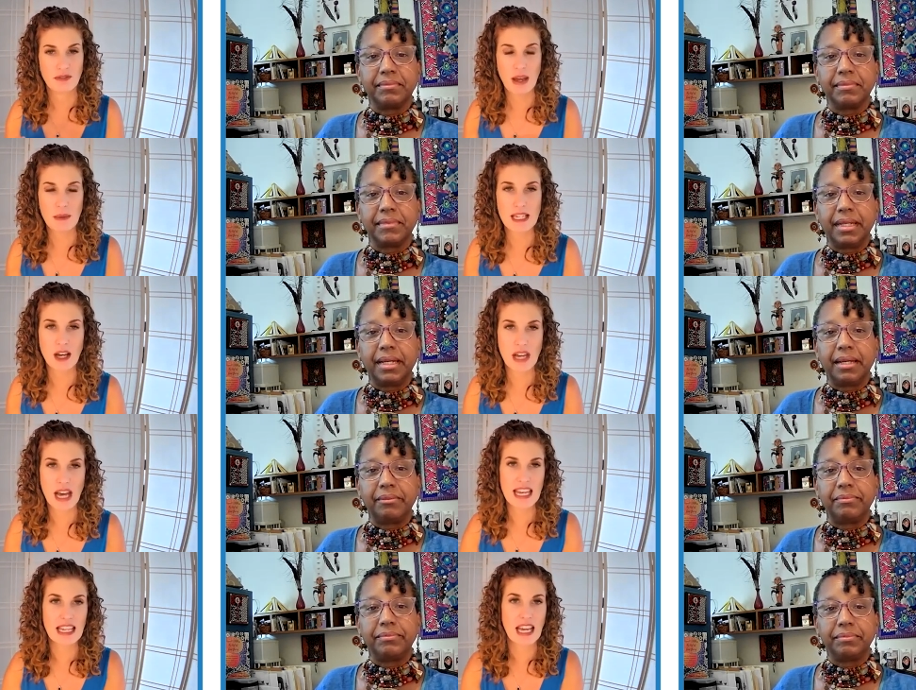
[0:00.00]
Speaker 1: family yeah. style
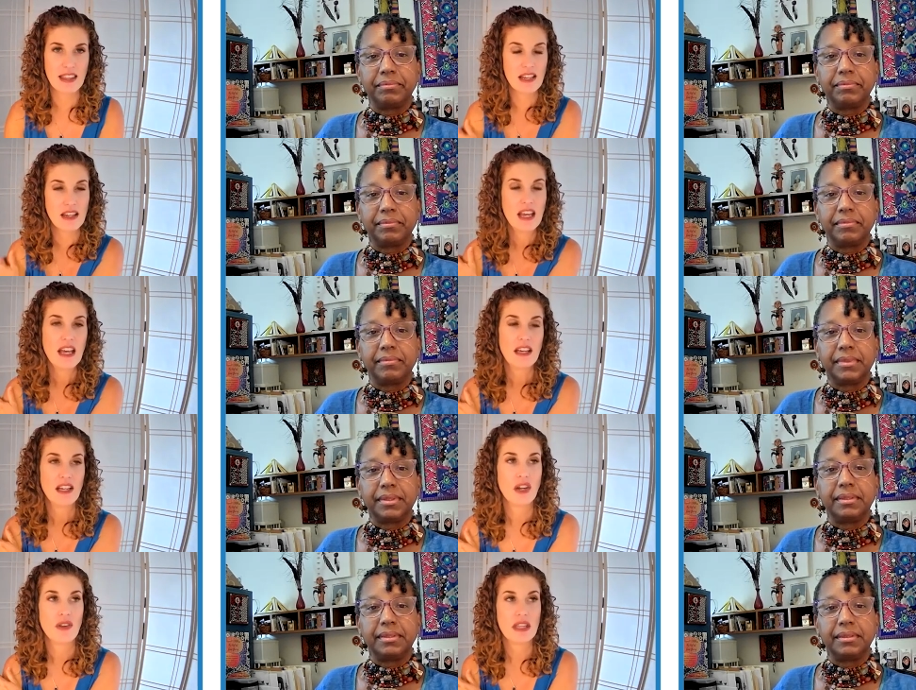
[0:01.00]
dining and they
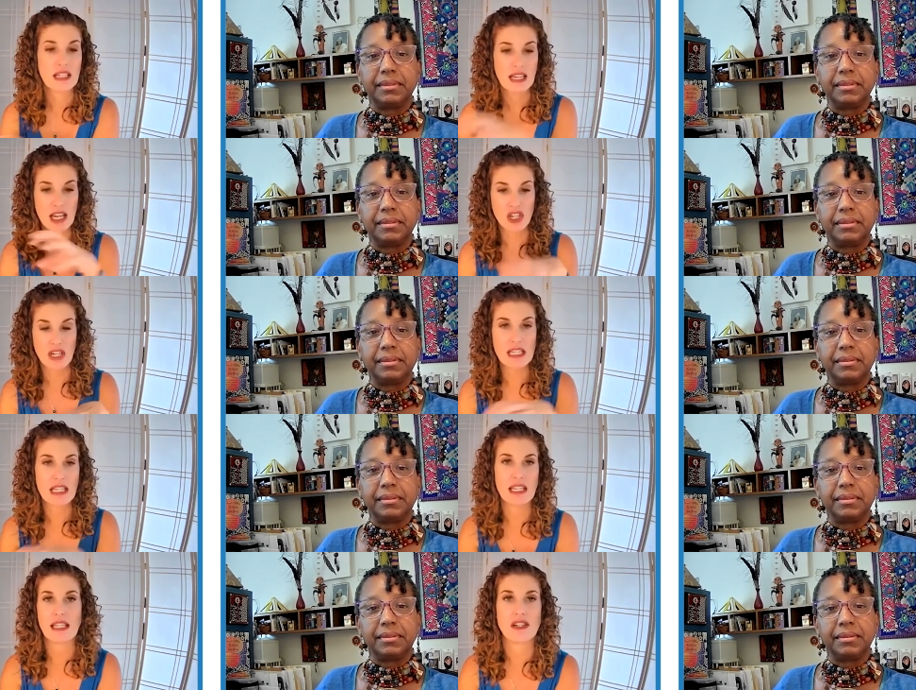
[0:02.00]
you know this kitchen is
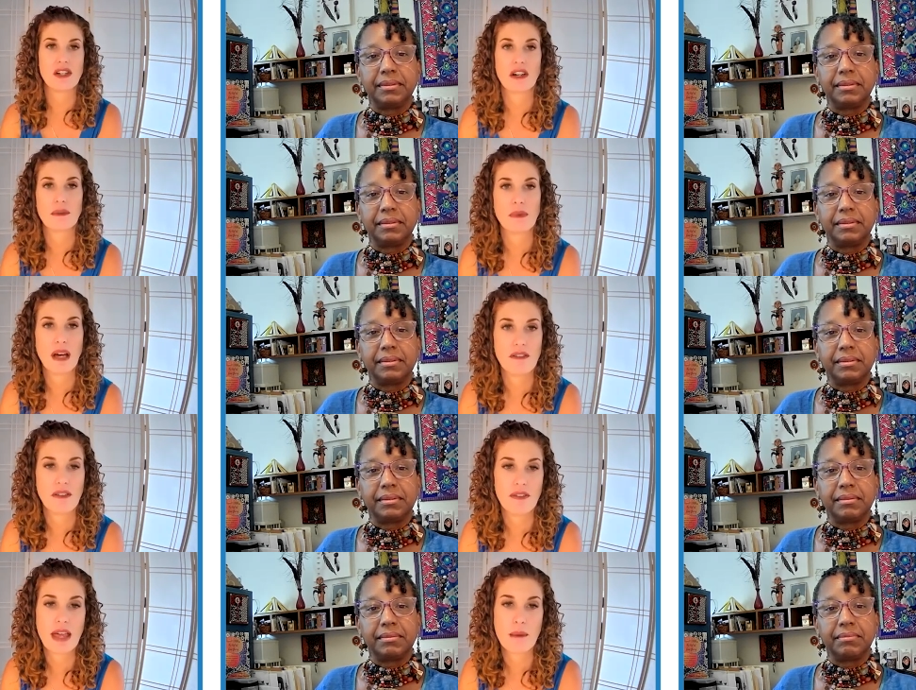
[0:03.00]
in the center of,
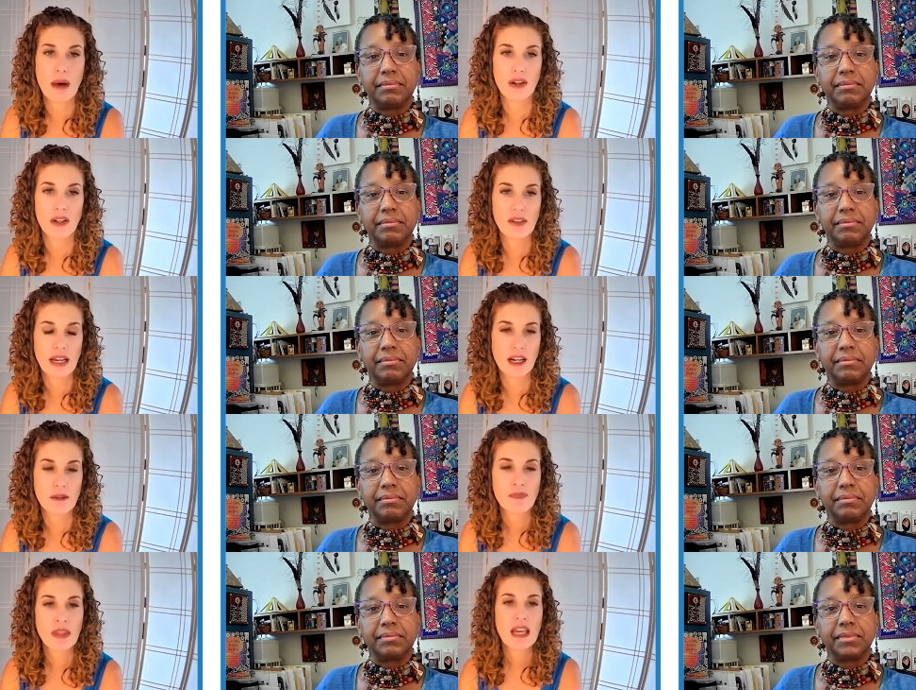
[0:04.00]
of that model of
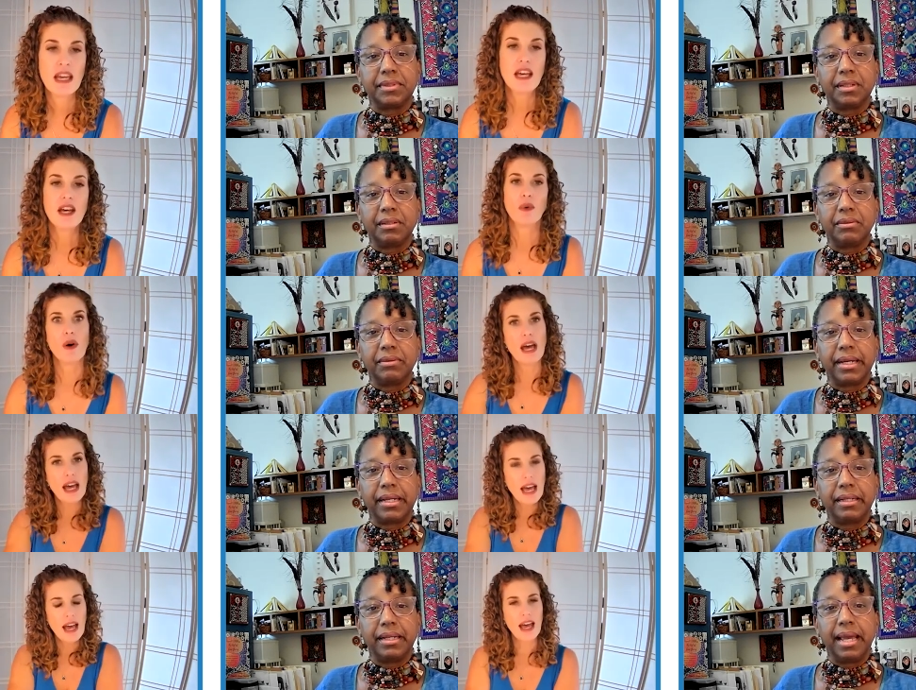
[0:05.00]
care
Speaker 2: right.
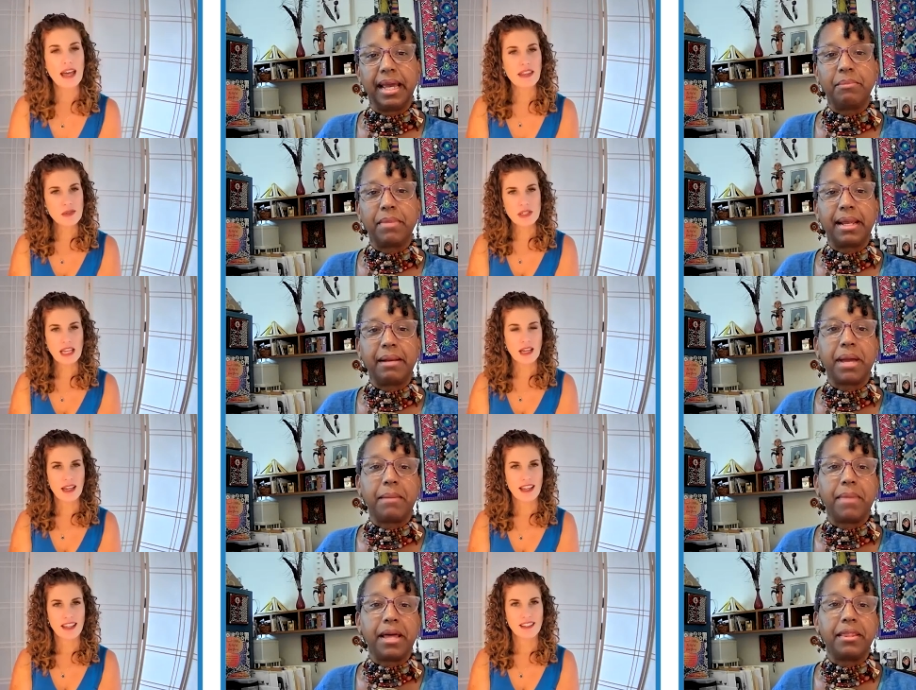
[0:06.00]
and, and, and my
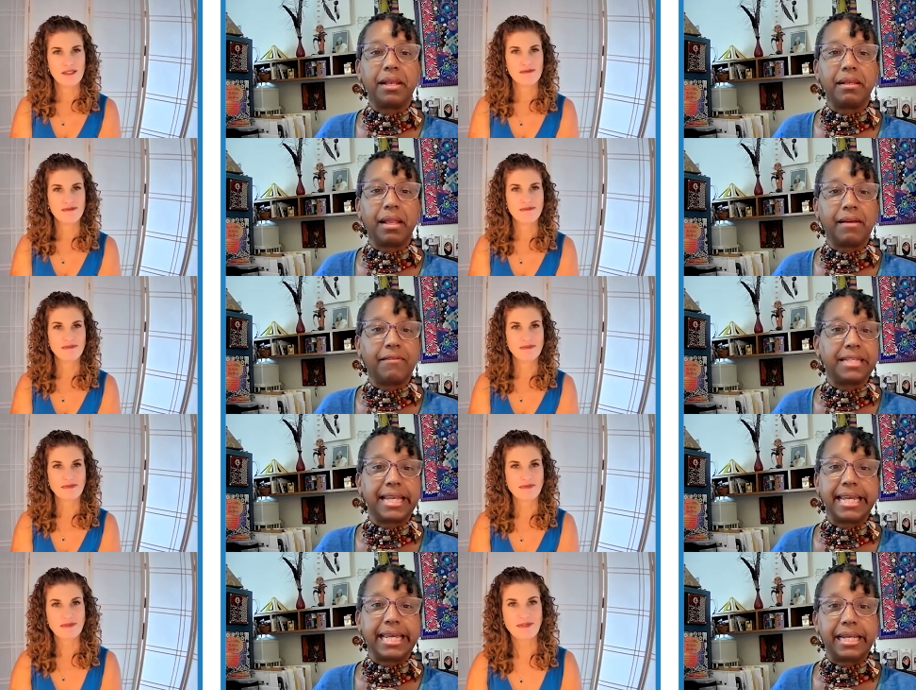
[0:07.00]
mother loves to
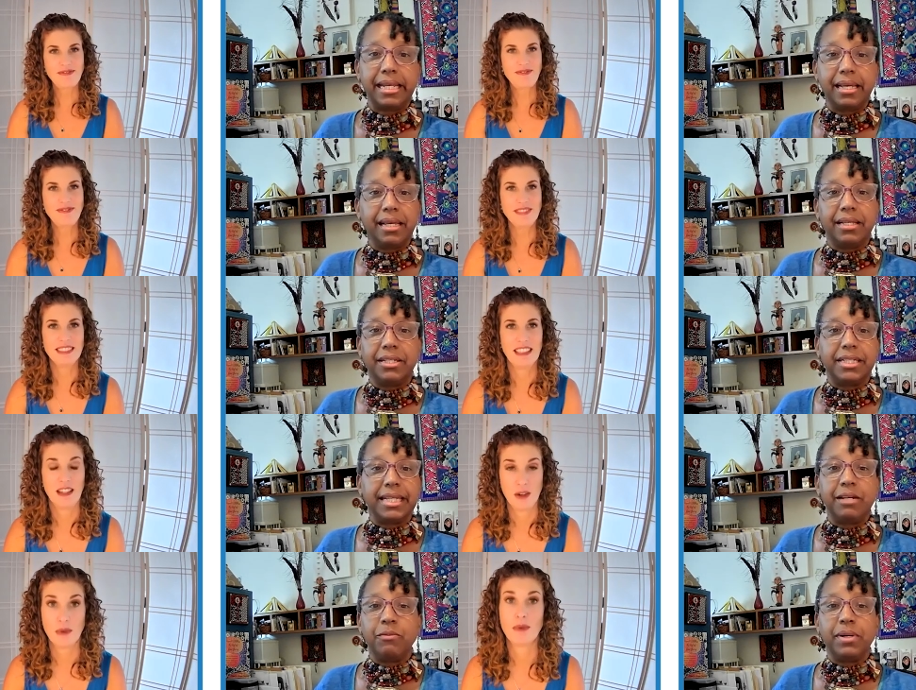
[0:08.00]
eat
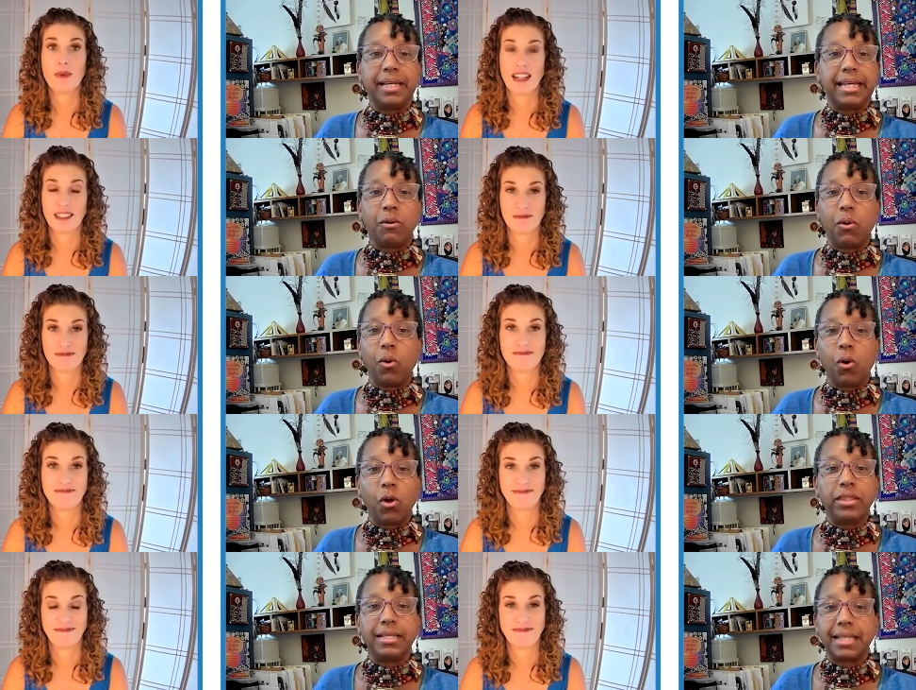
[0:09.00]
she will eat right.
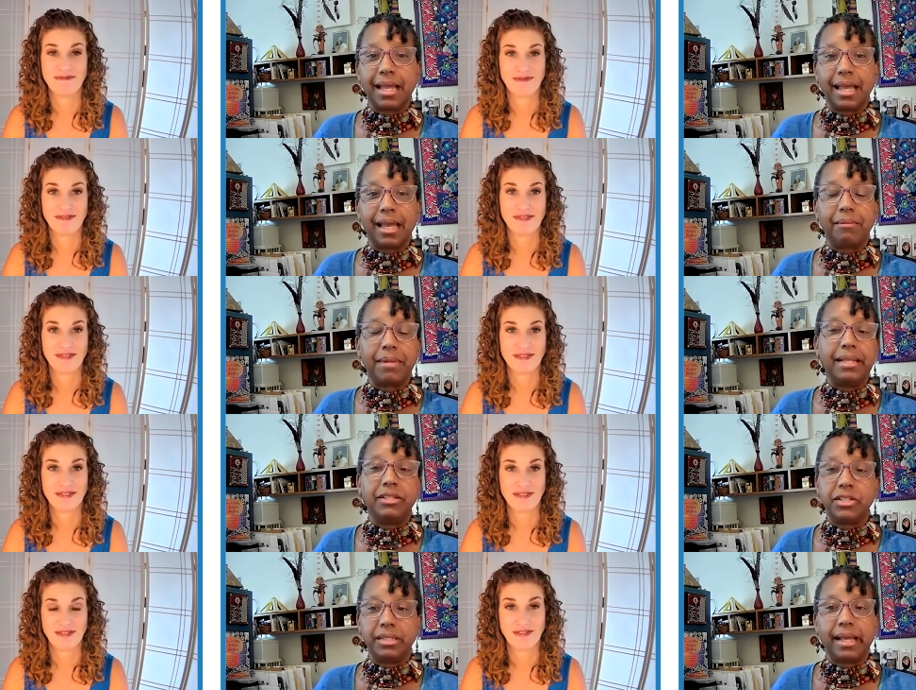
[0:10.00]
all the time and
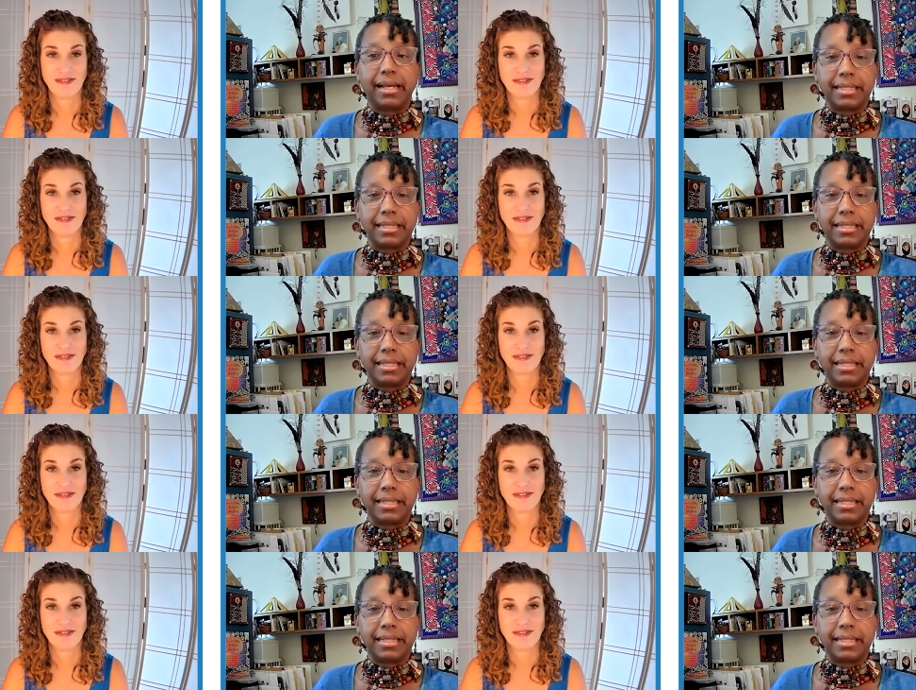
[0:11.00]
she like i